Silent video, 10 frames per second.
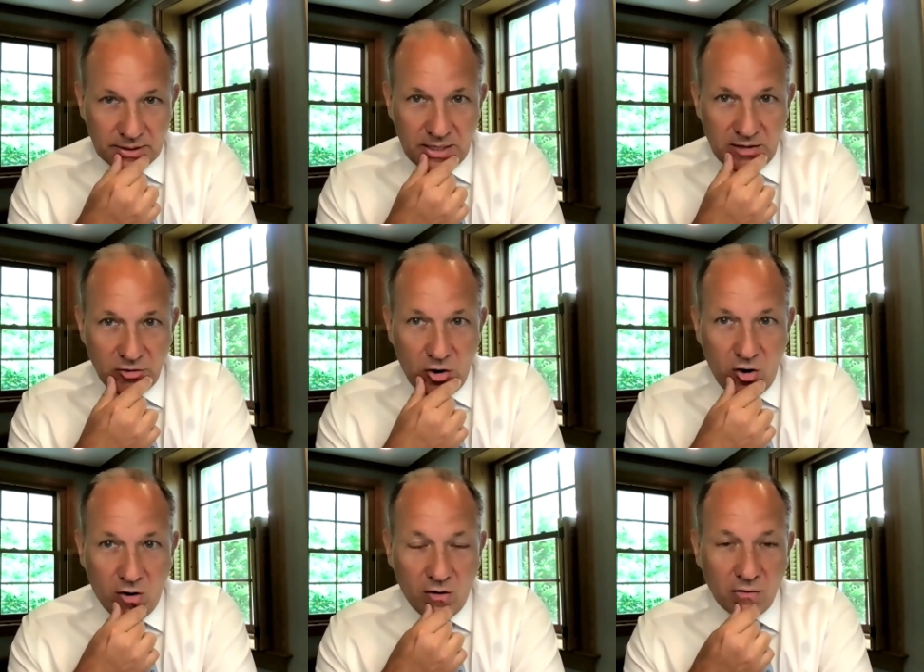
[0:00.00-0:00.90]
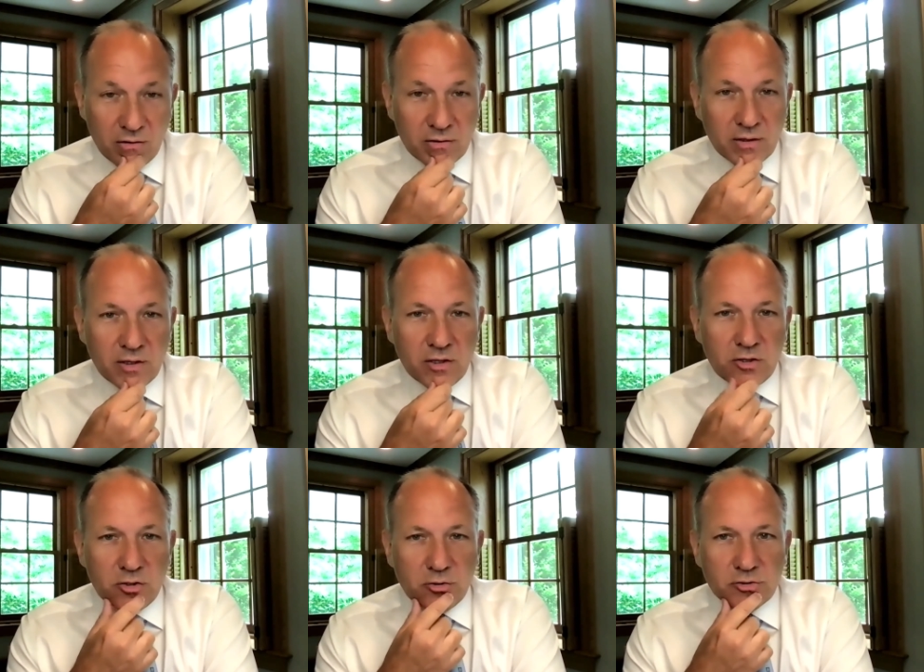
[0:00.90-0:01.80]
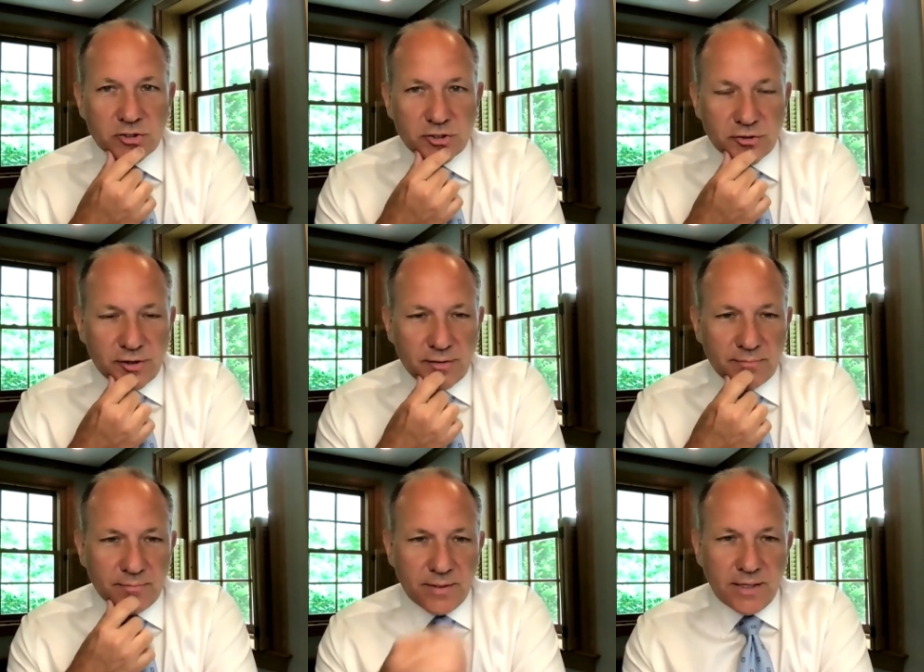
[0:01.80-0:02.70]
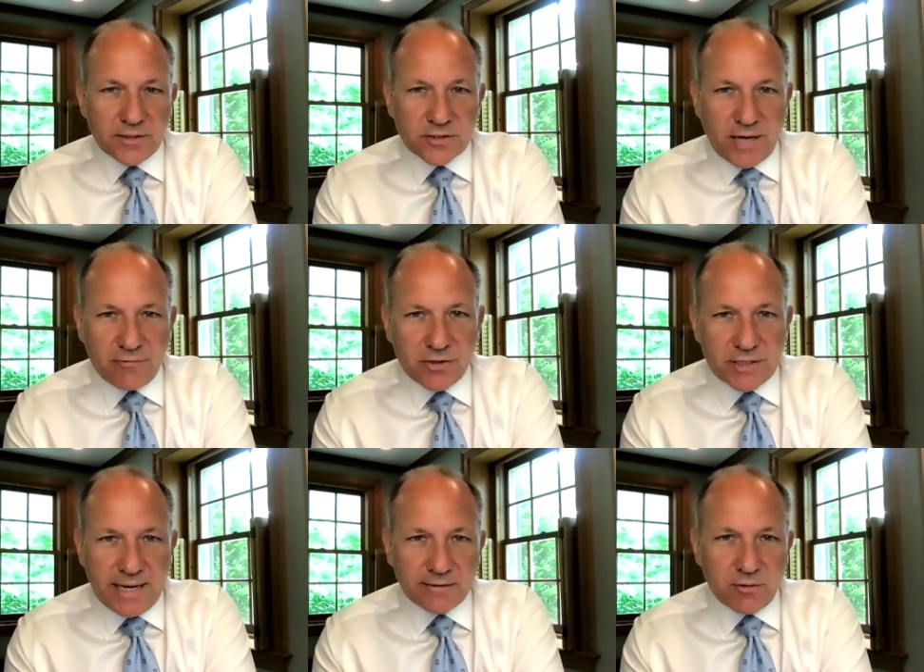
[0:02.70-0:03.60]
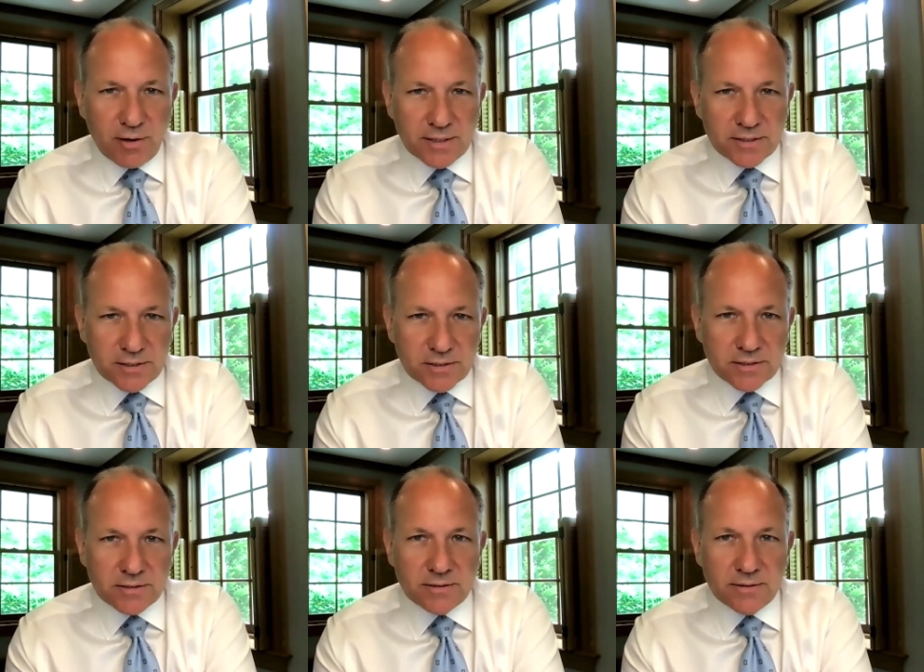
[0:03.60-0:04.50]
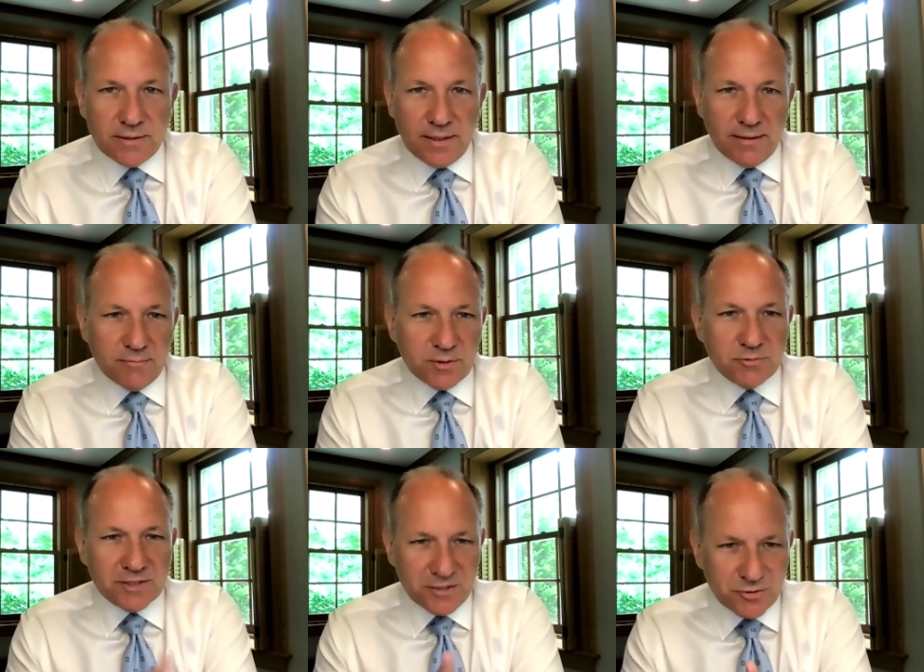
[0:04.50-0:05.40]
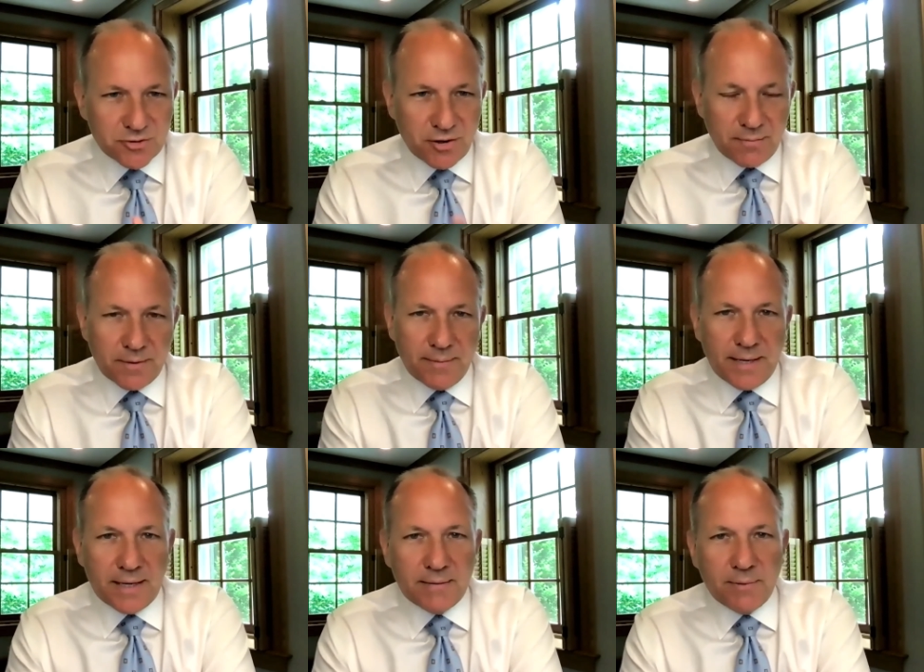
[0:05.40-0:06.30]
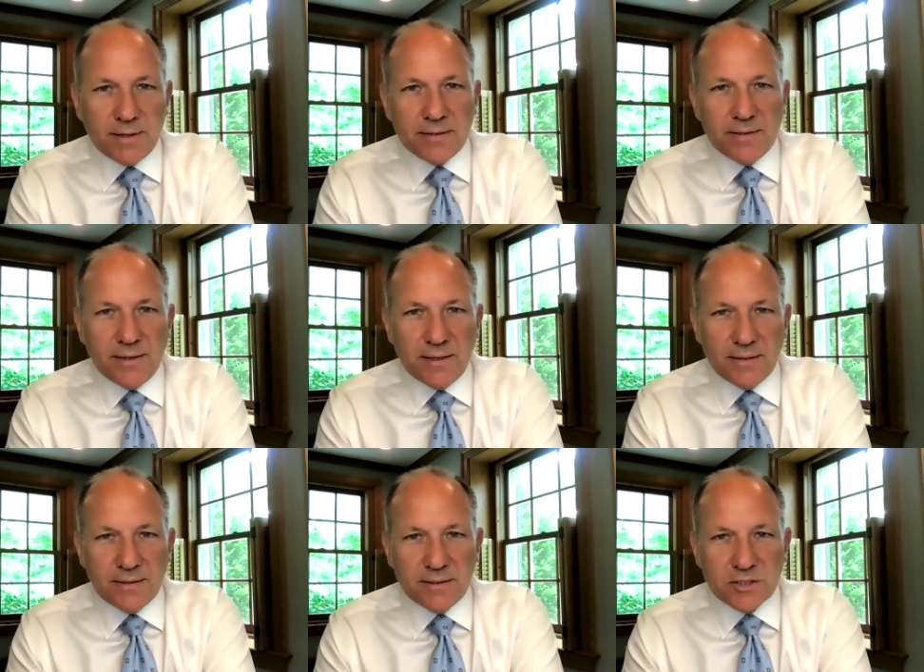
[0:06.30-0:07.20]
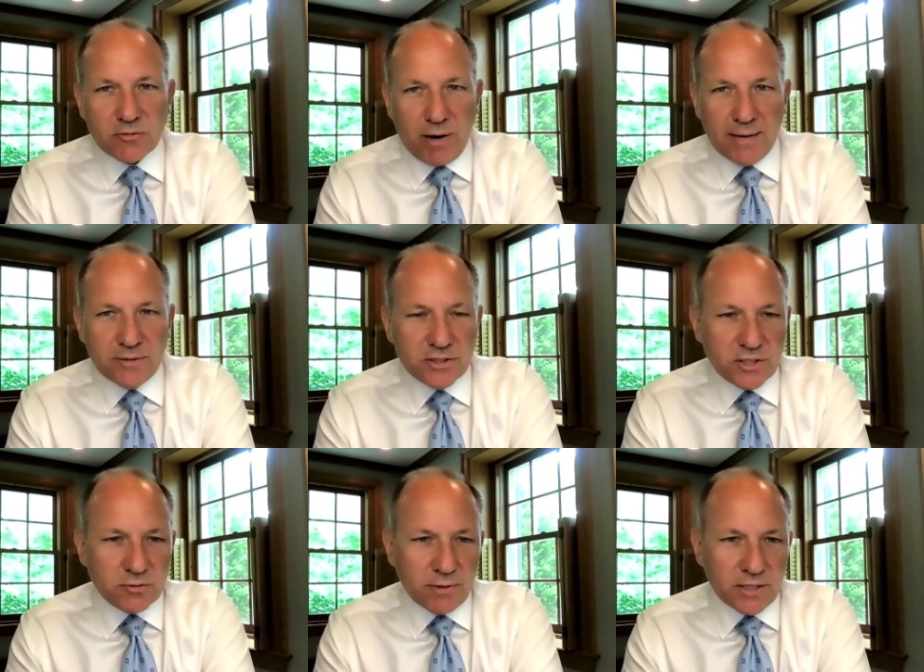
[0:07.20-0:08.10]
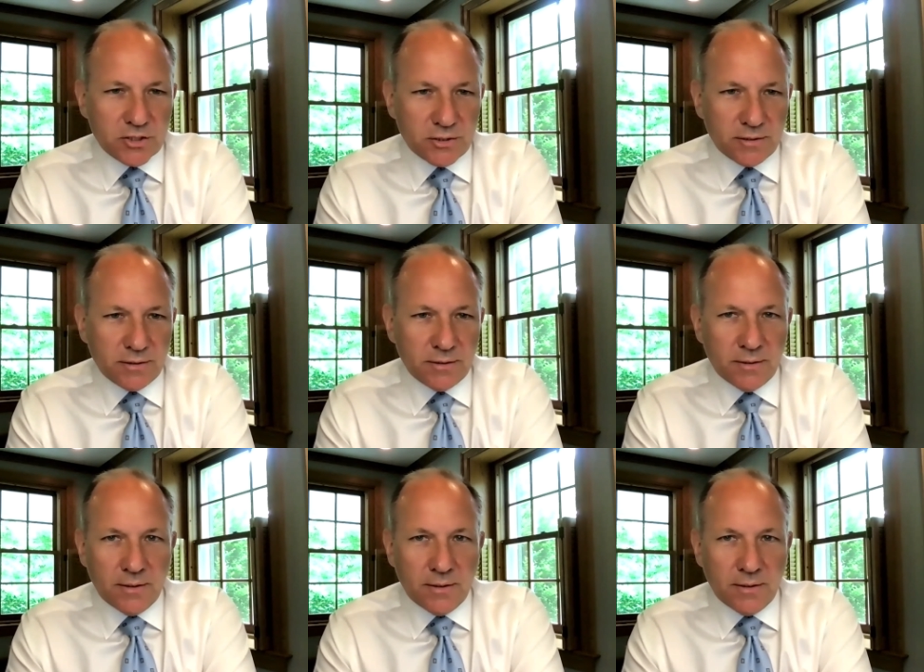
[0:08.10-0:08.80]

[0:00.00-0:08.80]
Keith Hall, used the term sovereign debt crisis, which was a new term to me, but he described the situation